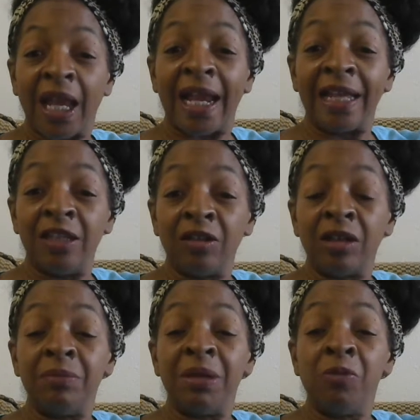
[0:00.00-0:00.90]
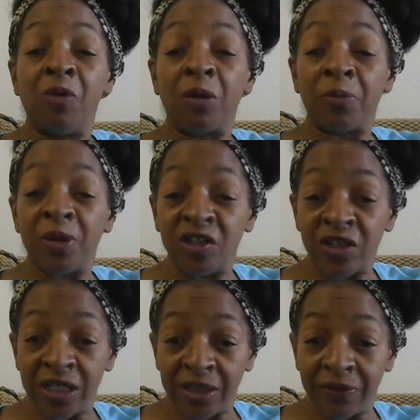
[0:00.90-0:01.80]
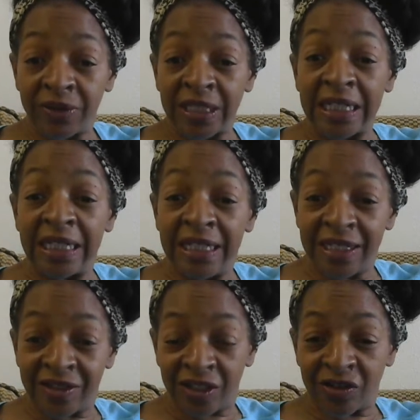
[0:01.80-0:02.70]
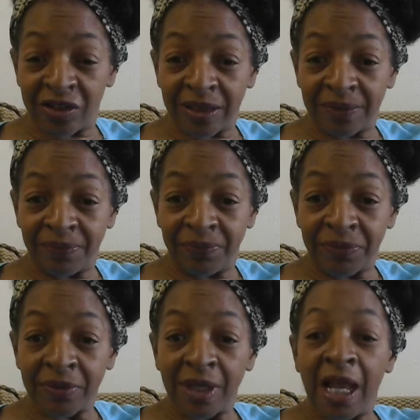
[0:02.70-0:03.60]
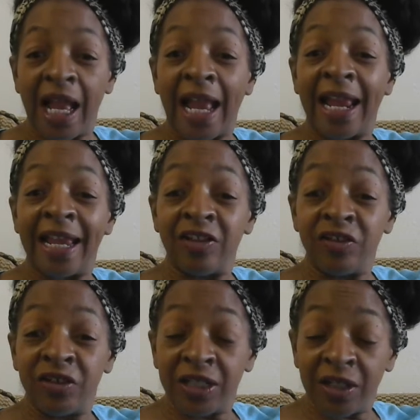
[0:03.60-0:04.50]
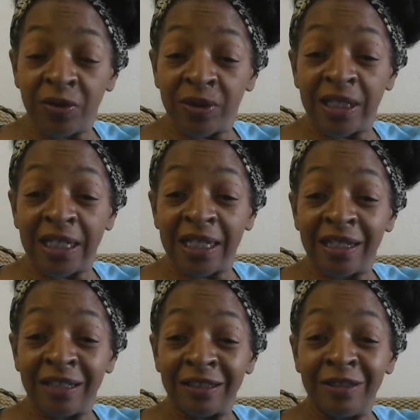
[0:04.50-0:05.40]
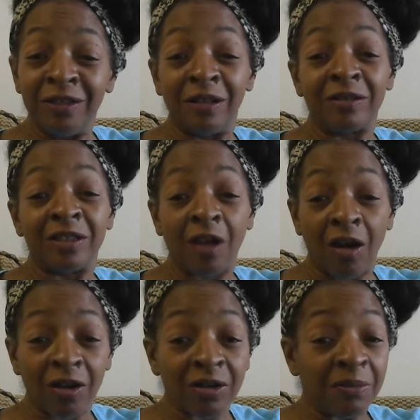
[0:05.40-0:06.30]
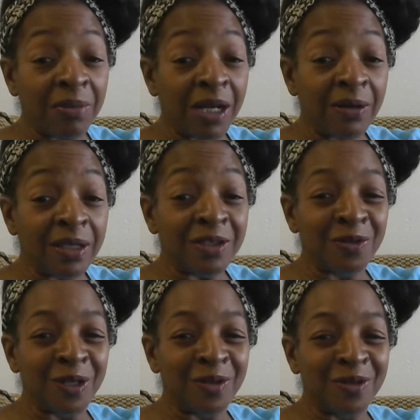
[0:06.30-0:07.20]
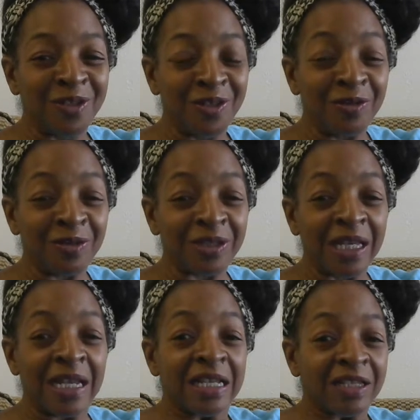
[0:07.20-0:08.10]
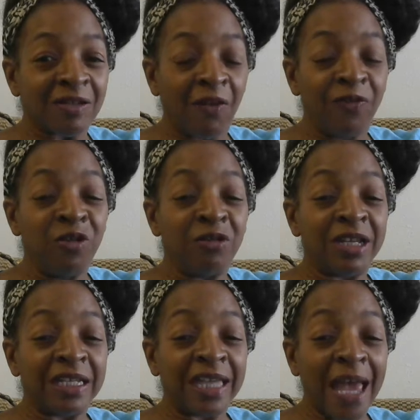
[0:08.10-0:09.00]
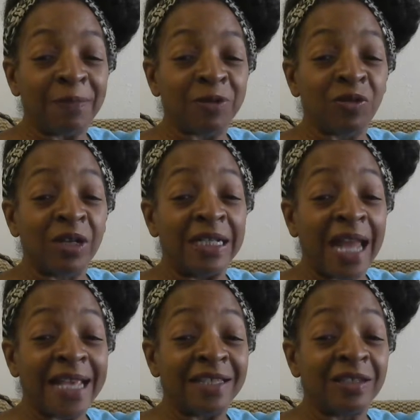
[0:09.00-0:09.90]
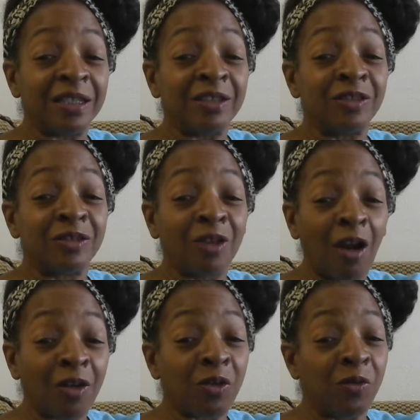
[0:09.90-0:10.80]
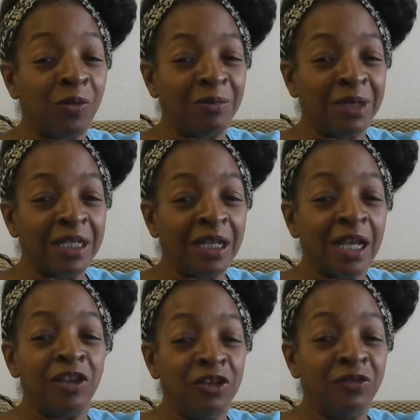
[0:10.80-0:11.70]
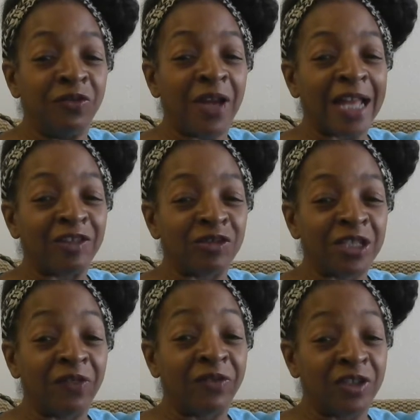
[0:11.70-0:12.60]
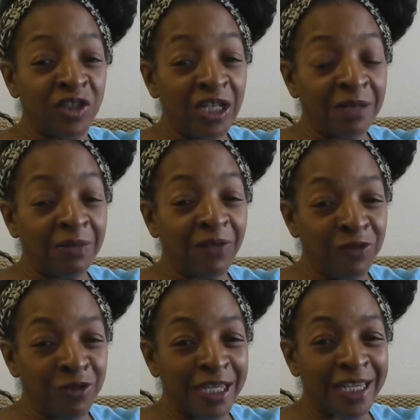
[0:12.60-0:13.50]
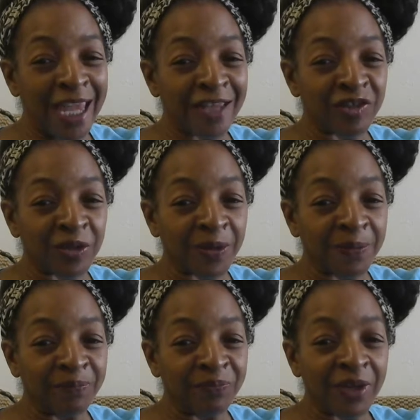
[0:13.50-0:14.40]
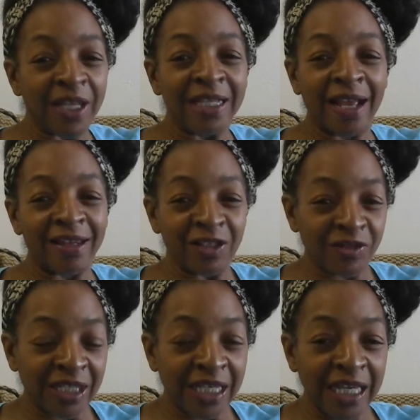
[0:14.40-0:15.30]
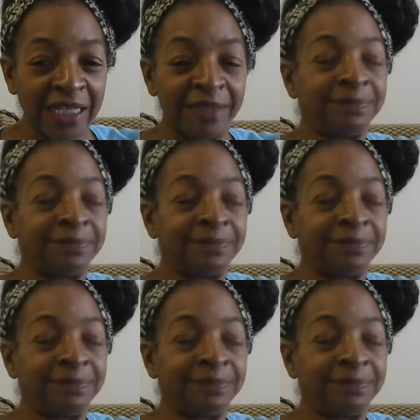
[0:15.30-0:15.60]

and they're going to be more appreciative to any attention. And generally, you know, the darker the berry, the sweeter the juice. So if you can capture a nice darker woman, you've got yourself a gem if you can catch her. Now, here's the key.